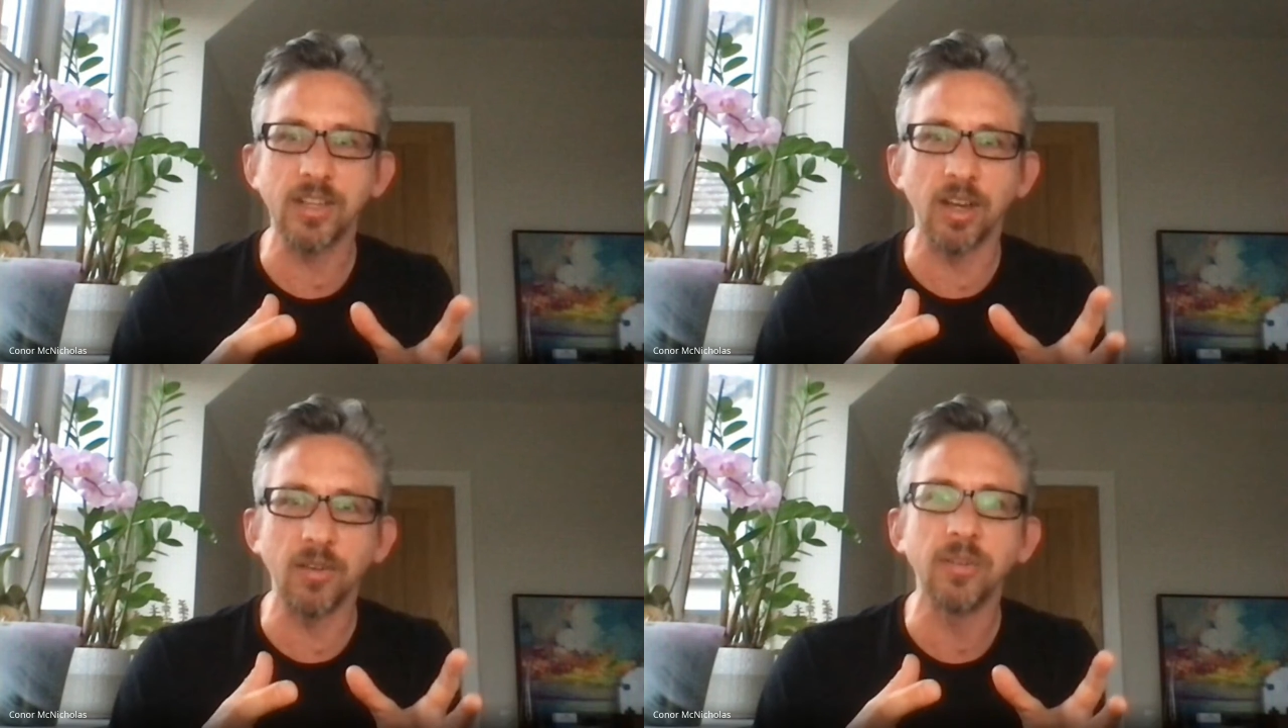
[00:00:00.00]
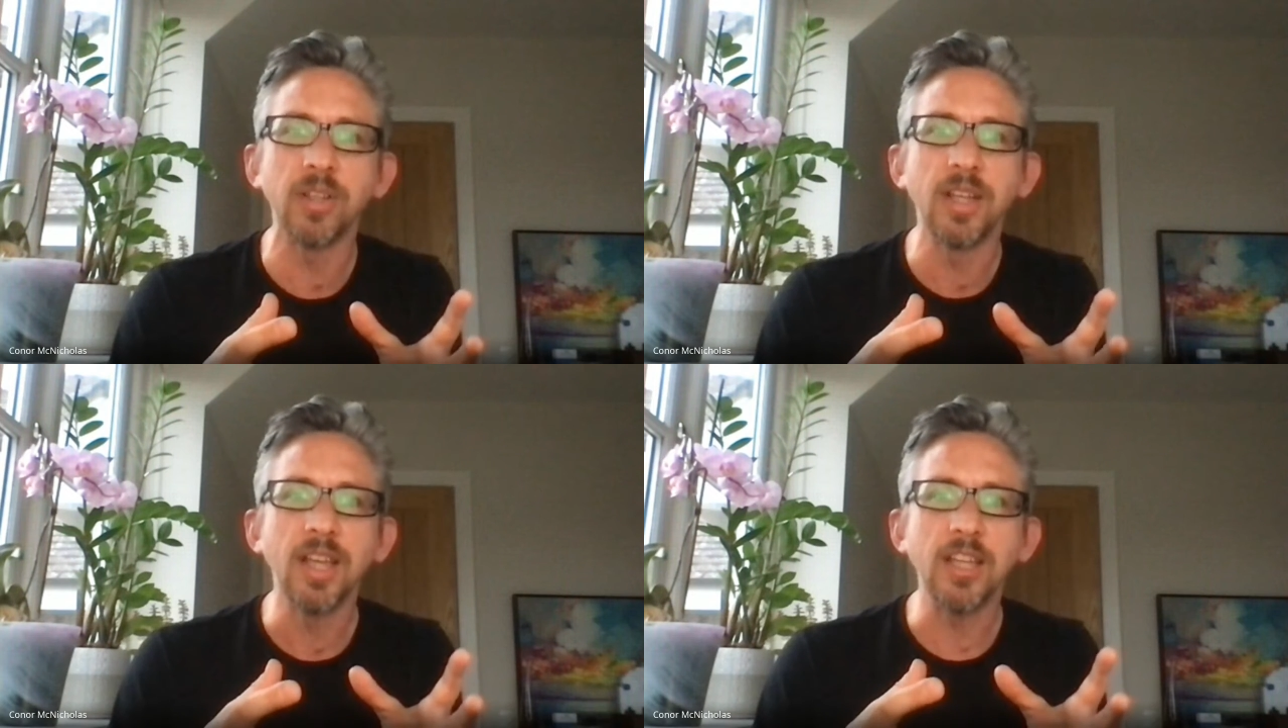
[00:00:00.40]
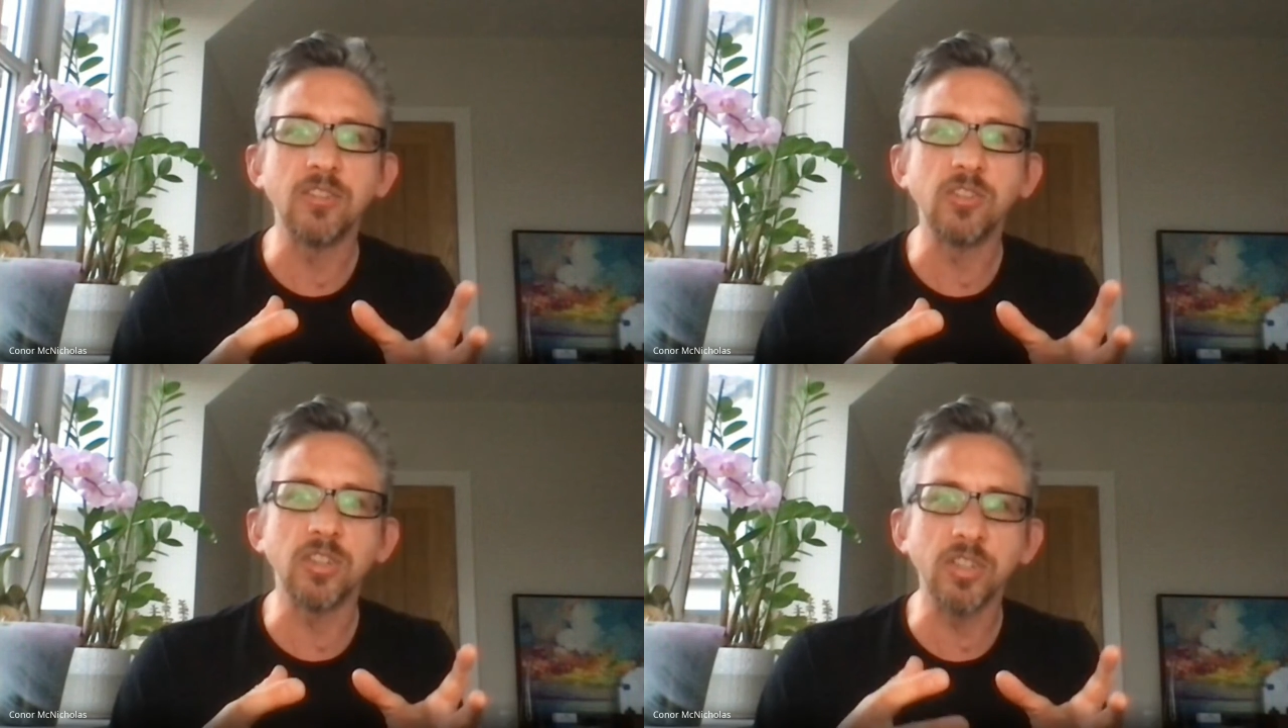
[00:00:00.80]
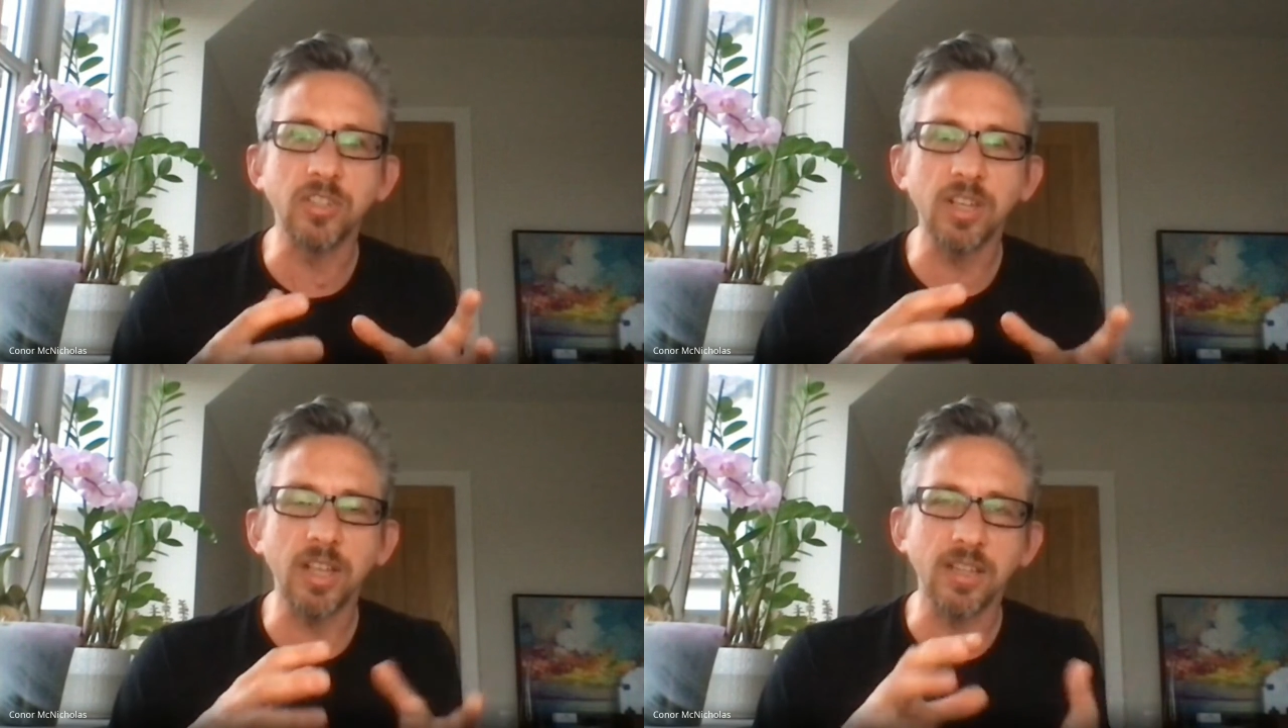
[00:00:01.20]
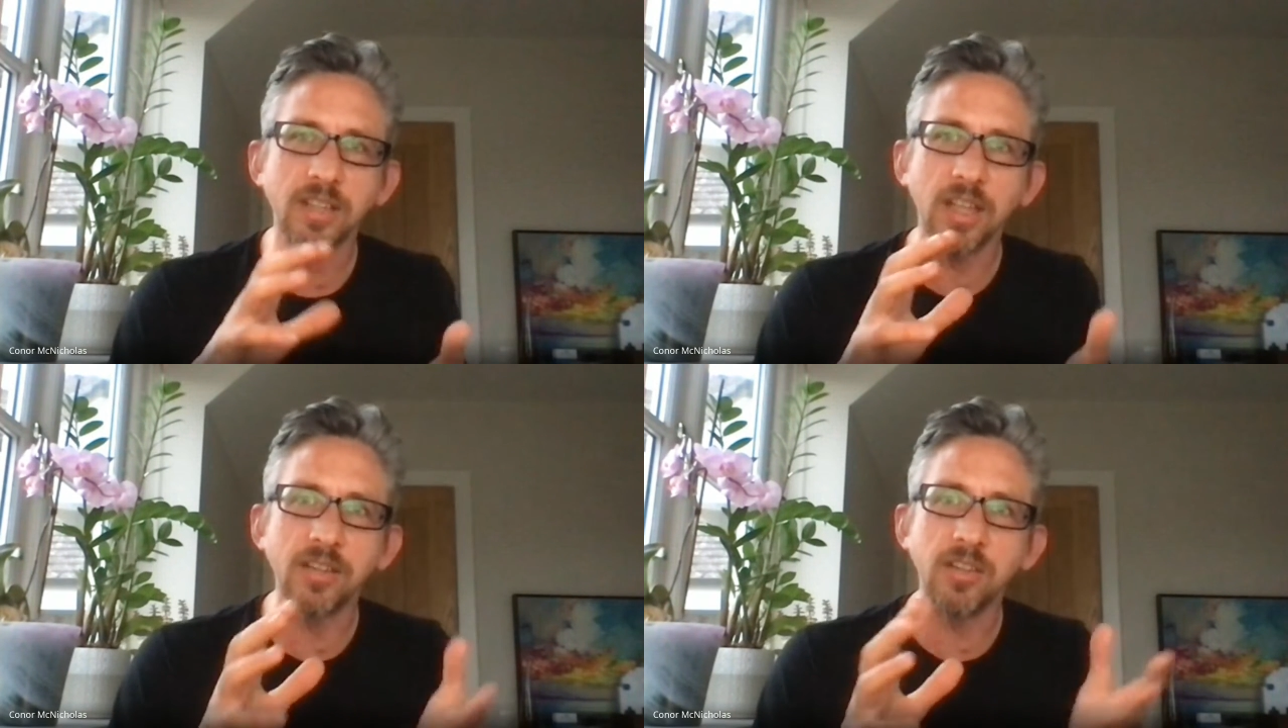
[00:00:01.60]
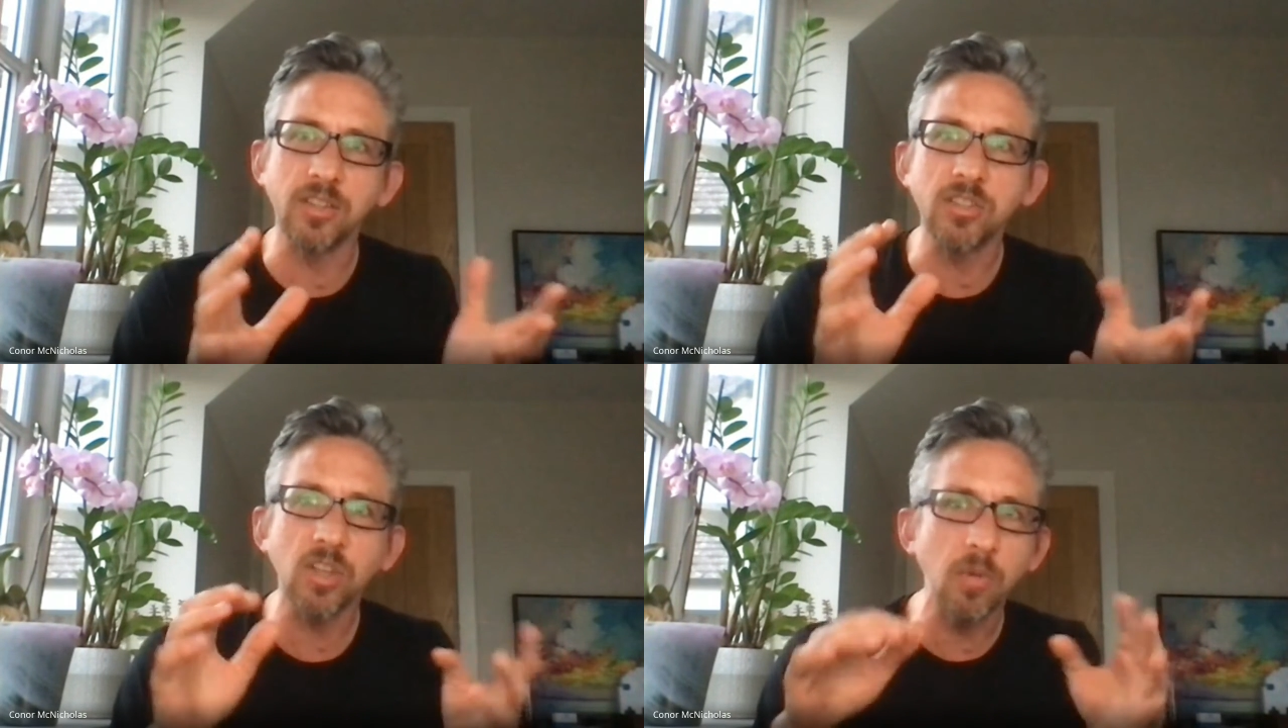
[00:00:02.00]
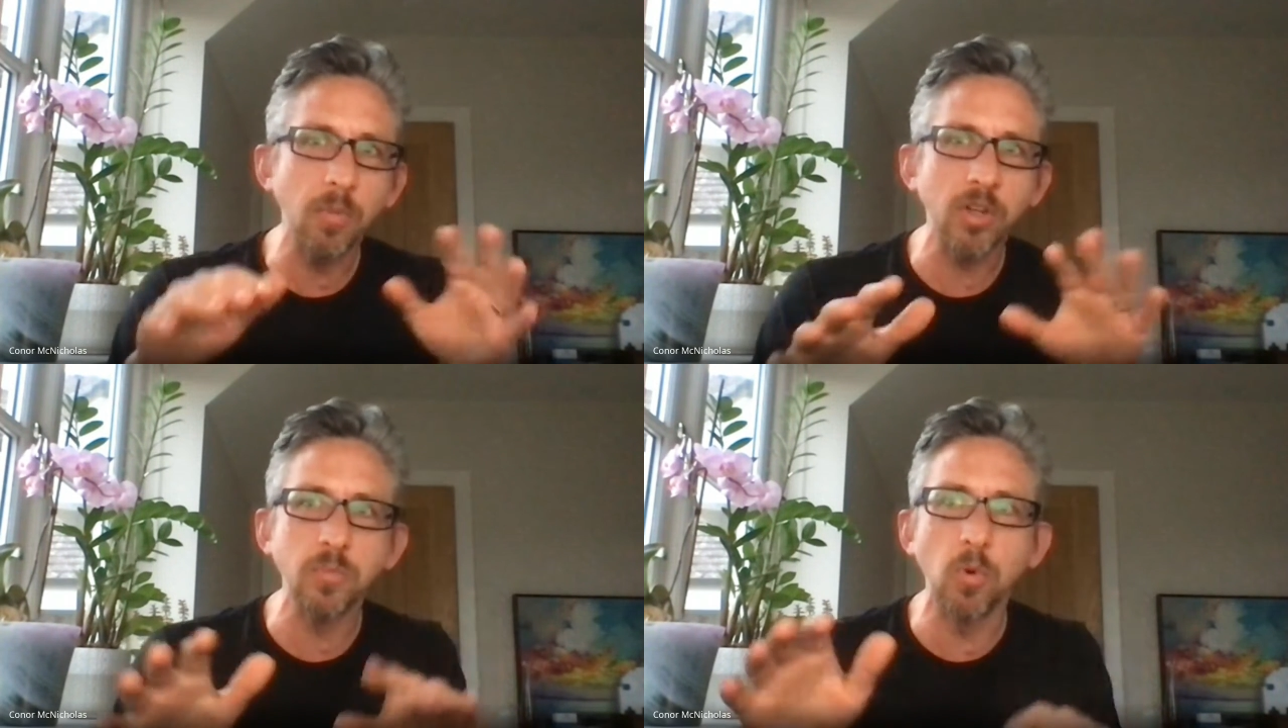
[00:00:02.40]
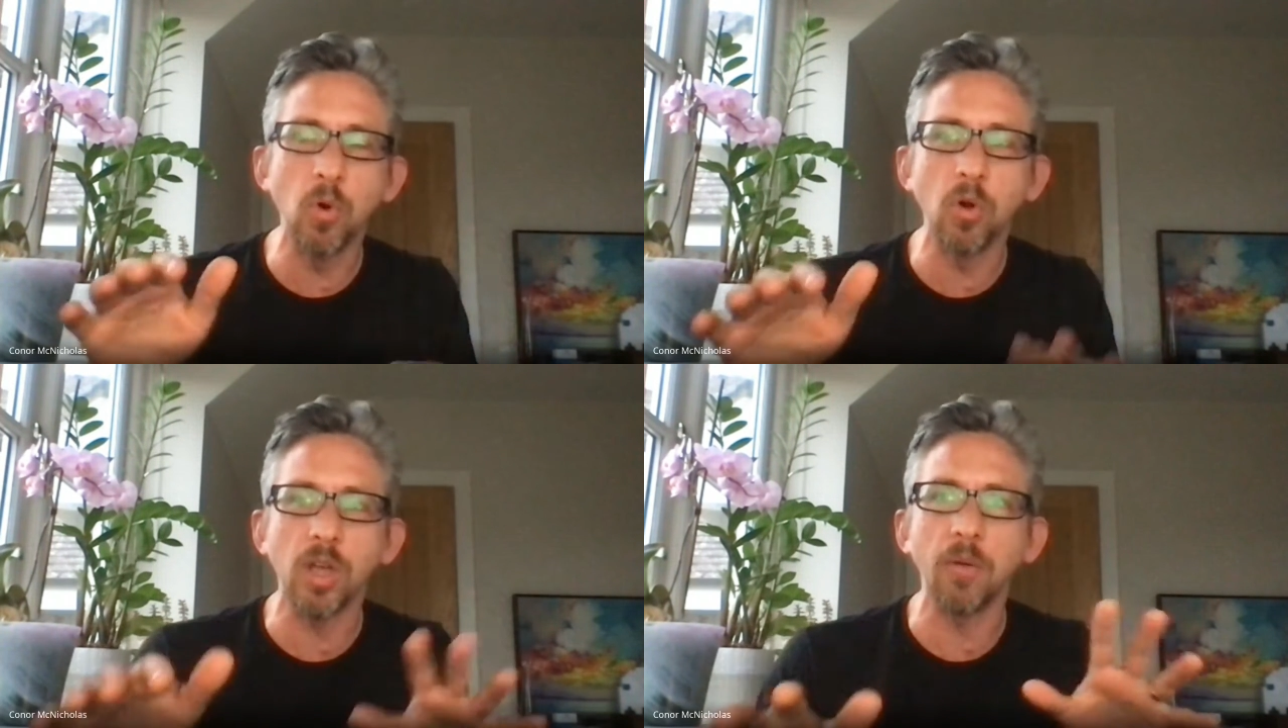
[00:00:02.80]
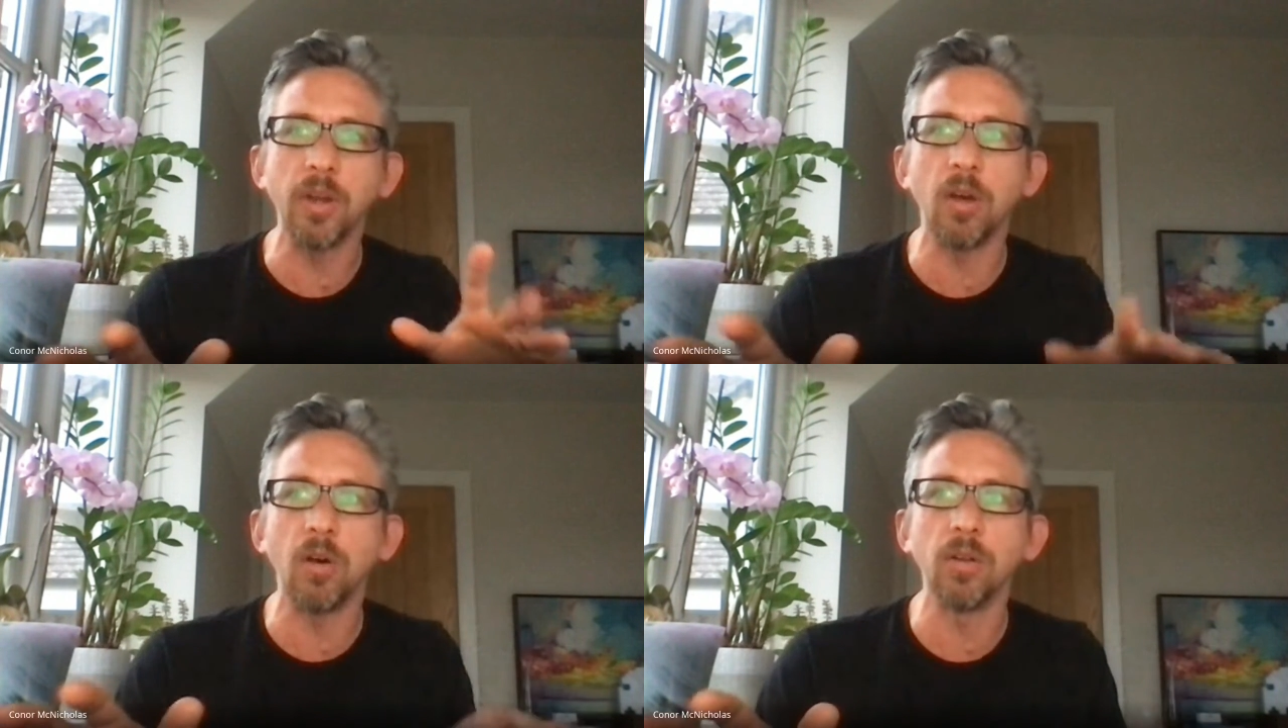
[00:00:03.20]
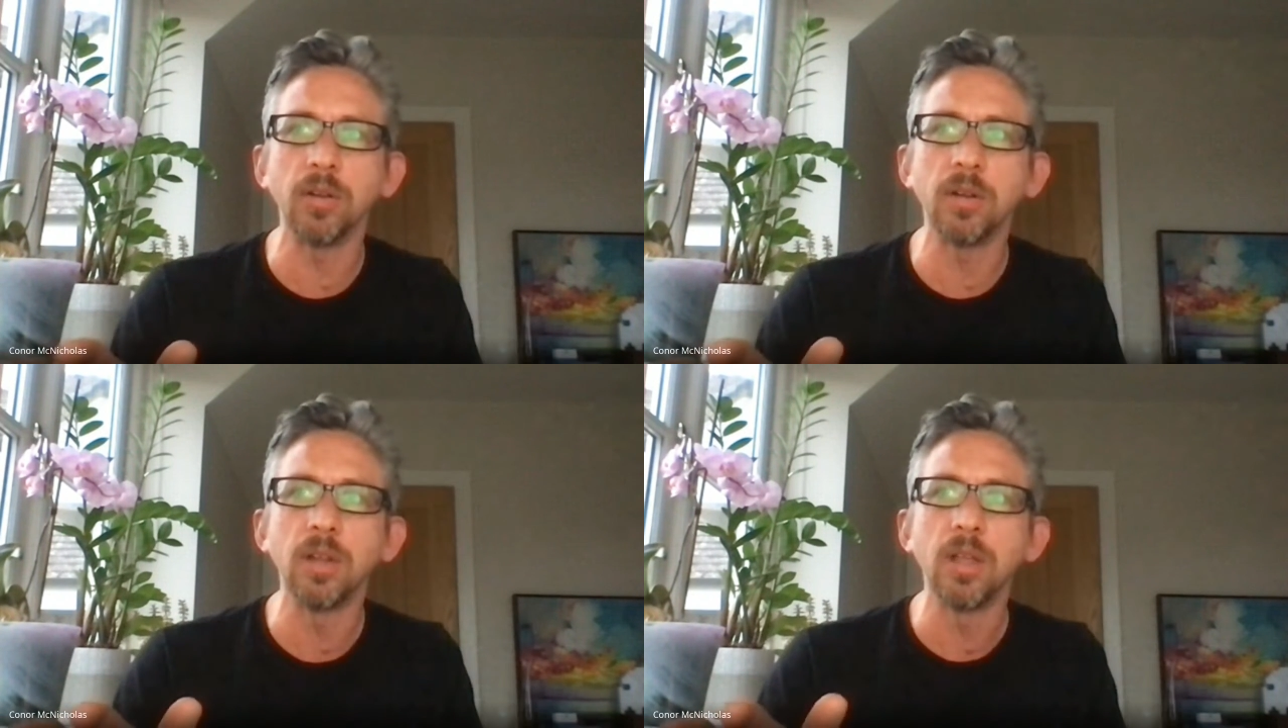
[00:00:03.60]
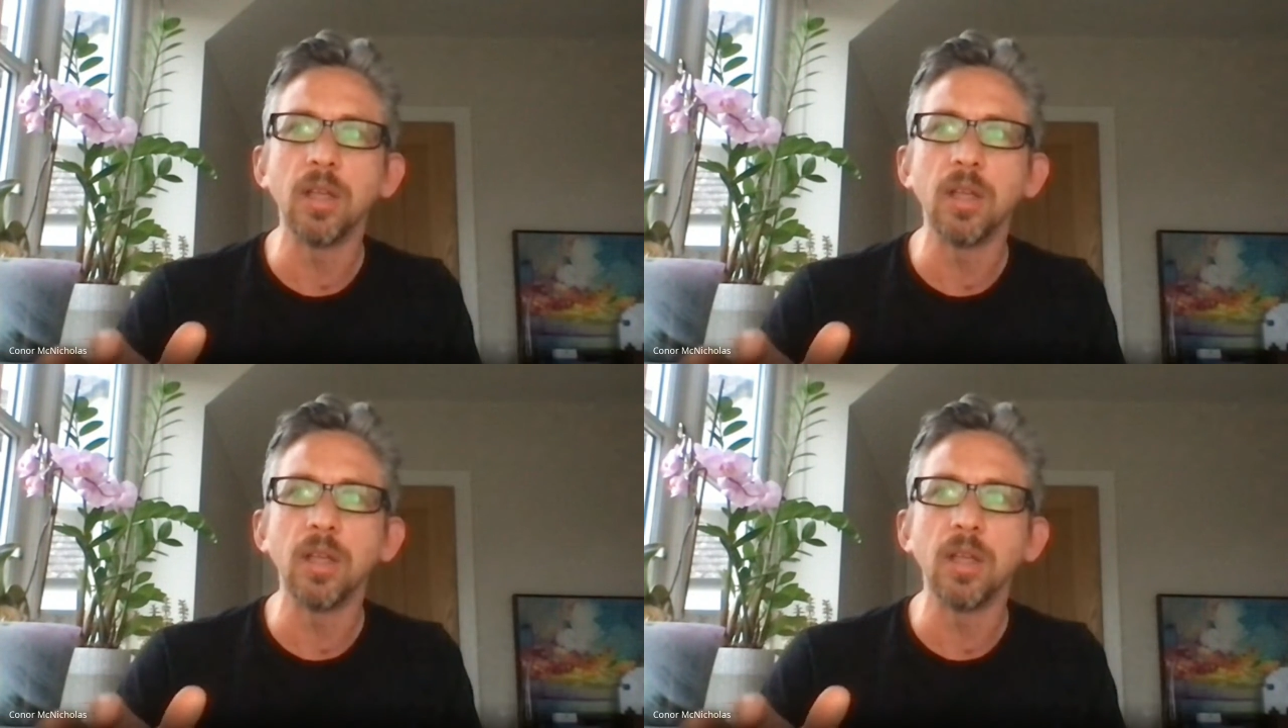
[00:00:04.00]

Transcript: You know, it's just this, there's so much more going on.